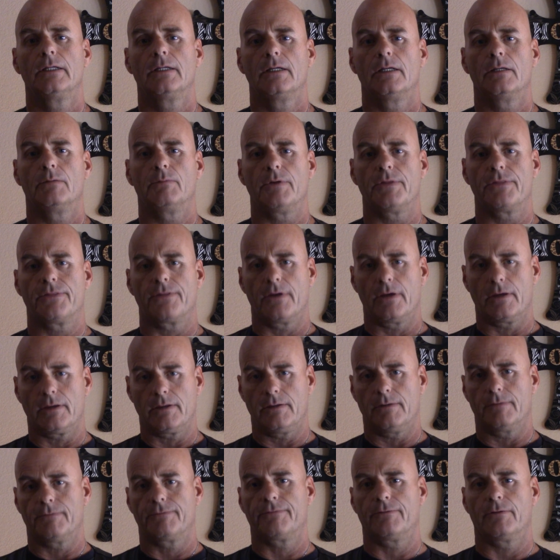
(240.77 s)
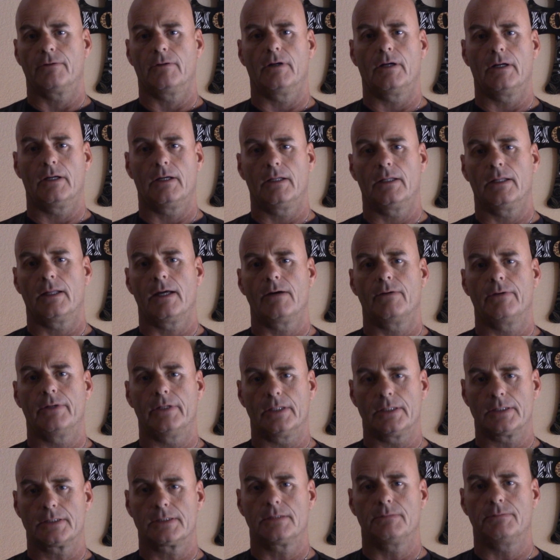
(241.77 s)
and we thank you for allowing
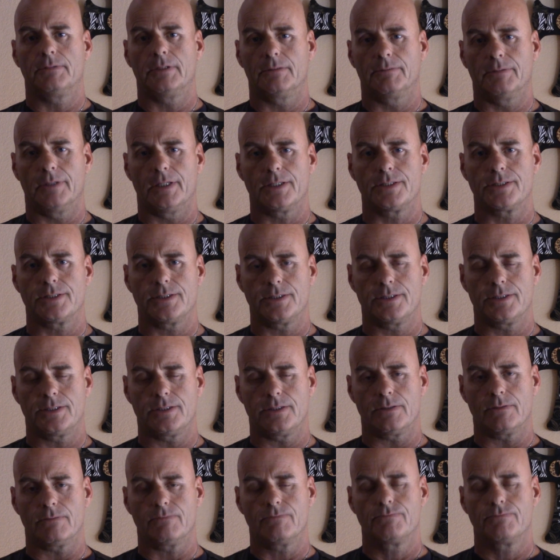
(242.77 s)
us to be a blessing to you.